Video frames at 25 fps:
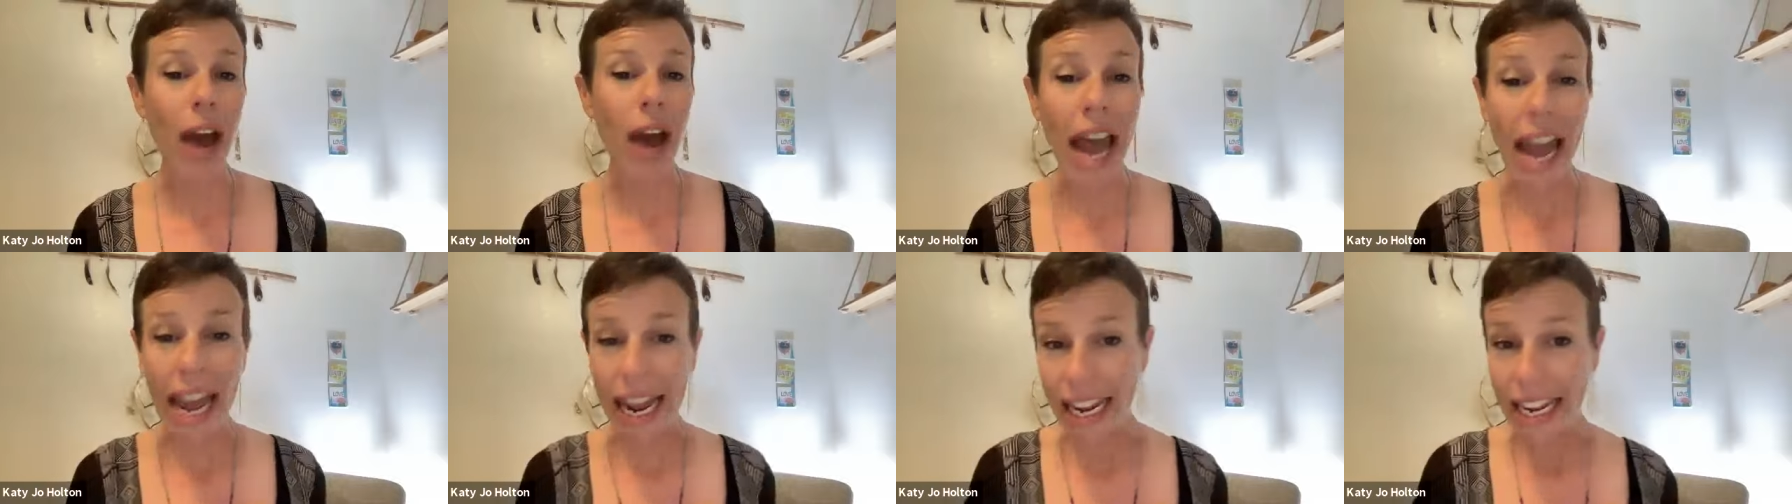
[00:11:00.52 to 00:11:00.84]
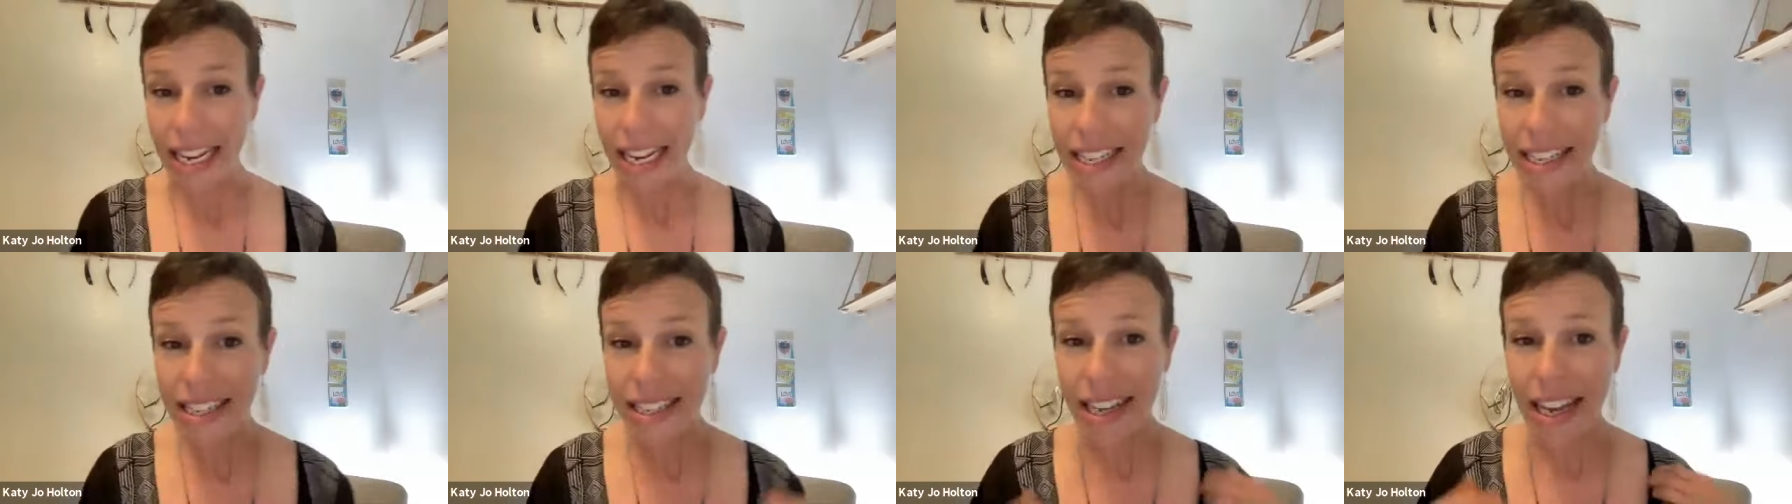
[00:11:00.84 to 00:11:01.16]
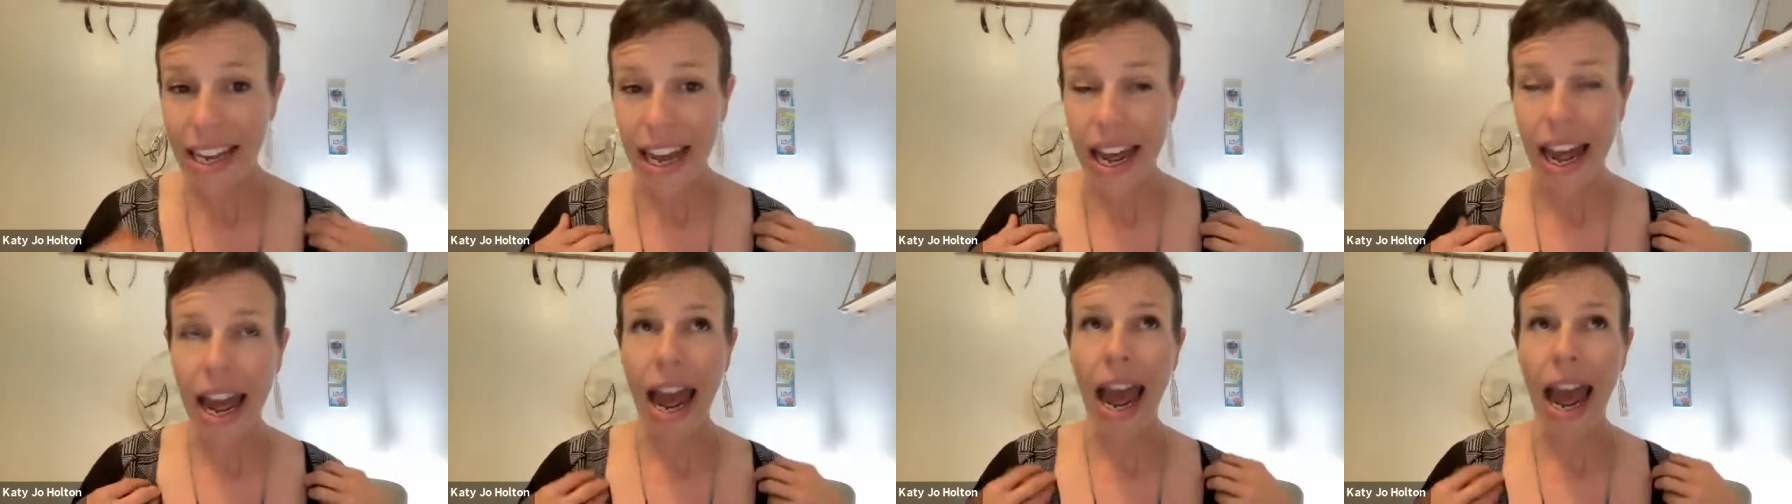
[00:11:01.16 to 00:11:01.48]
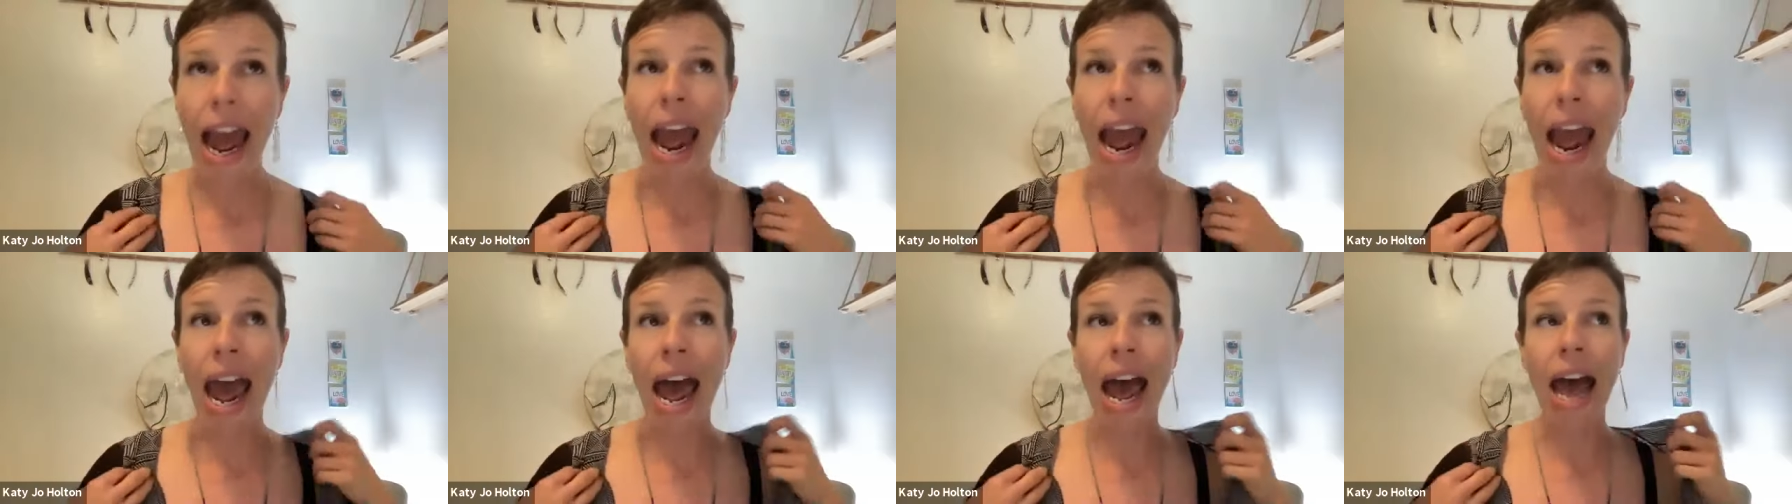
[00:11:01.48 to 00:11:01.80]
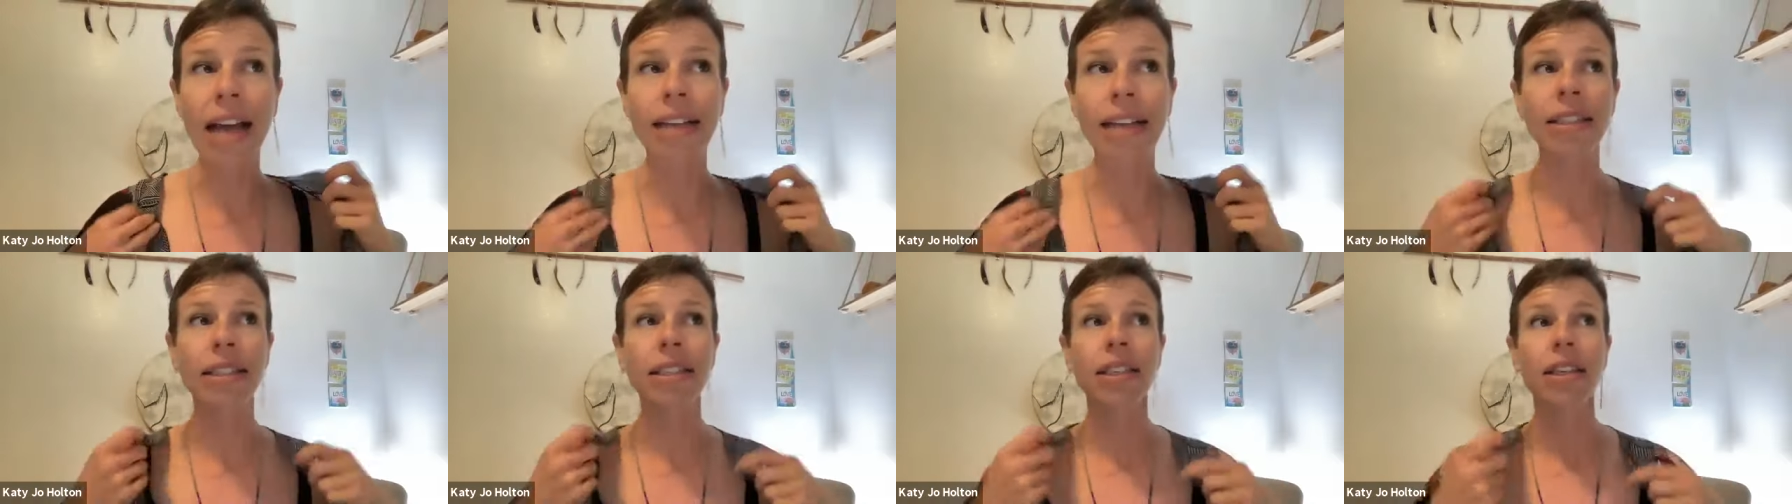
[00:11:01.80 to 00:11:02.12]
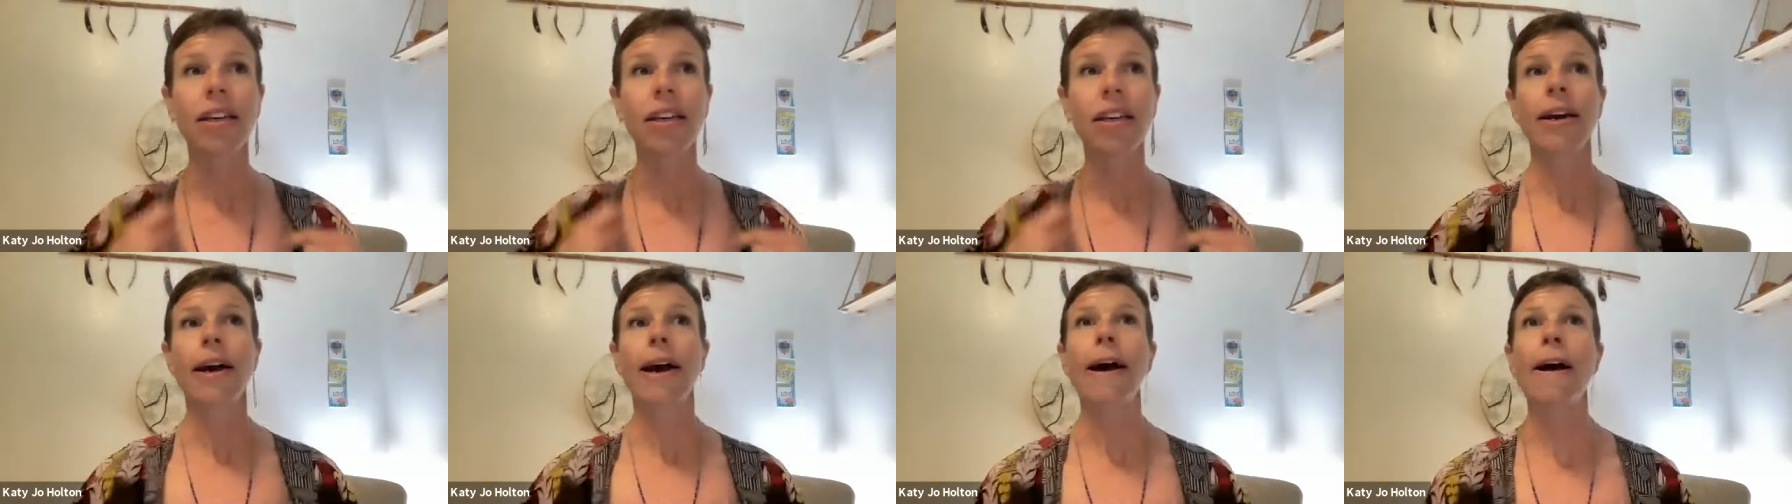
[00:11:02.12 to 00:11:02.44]
ways. And
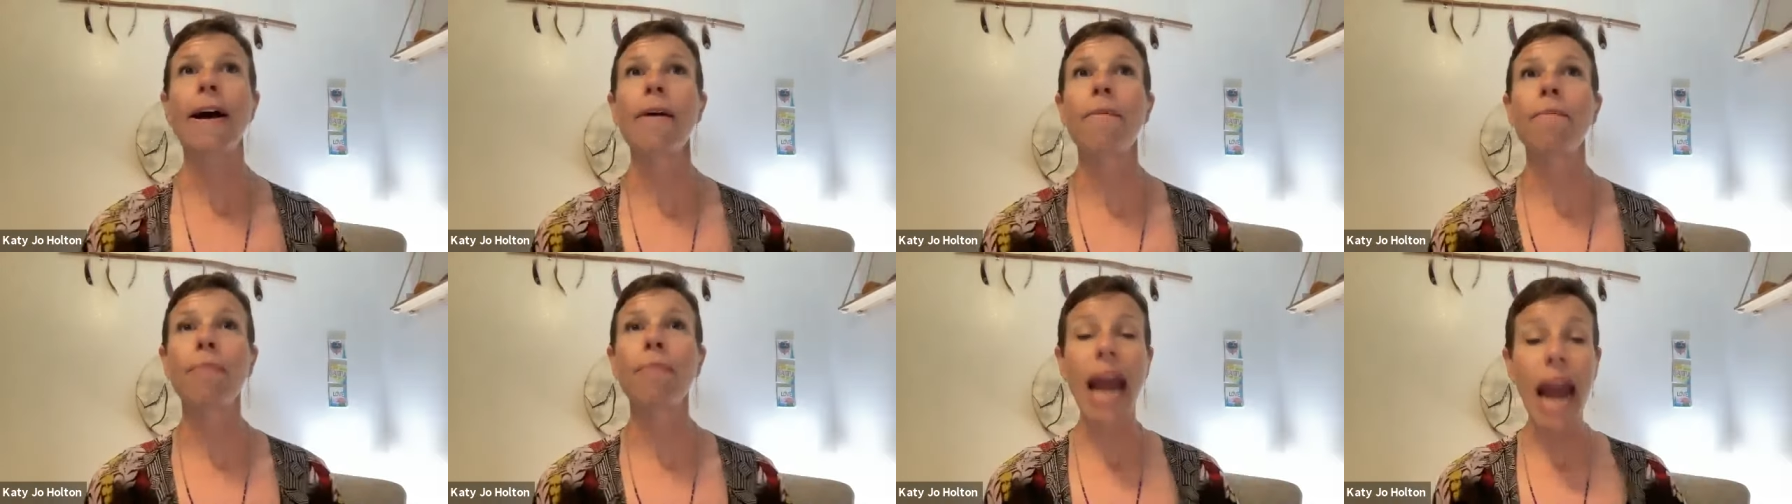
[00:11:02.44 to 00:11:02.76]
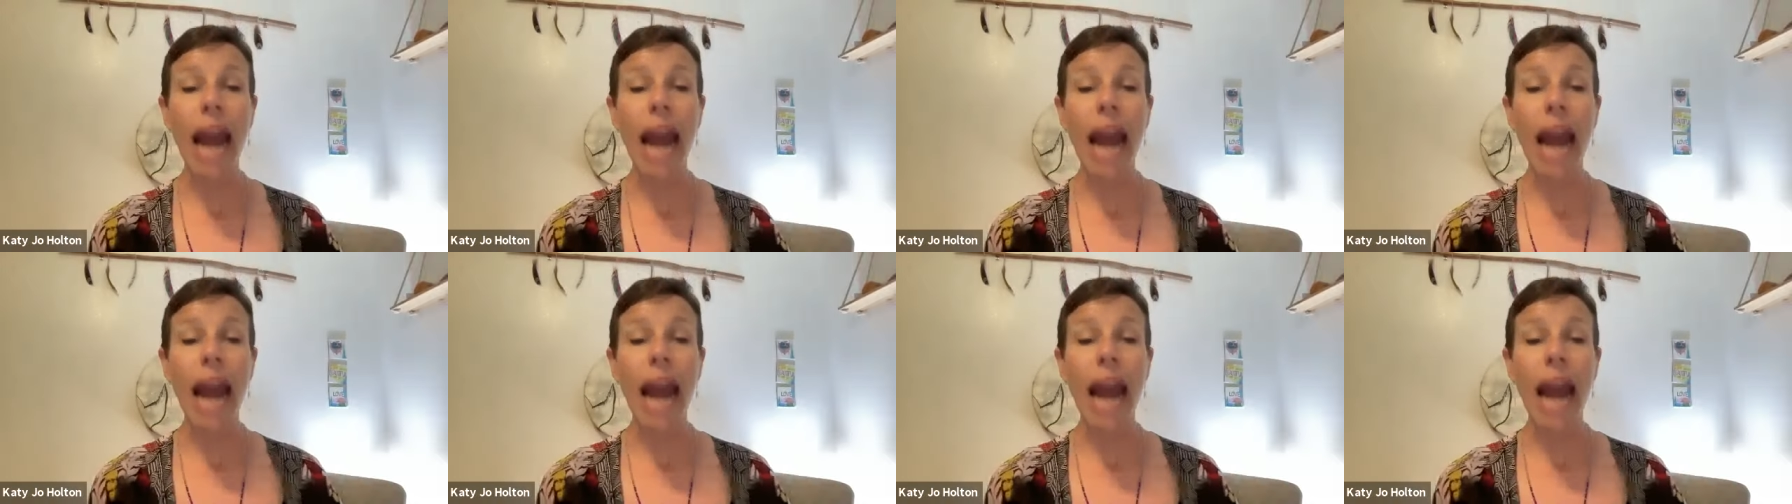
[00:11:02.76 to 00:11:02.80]
um,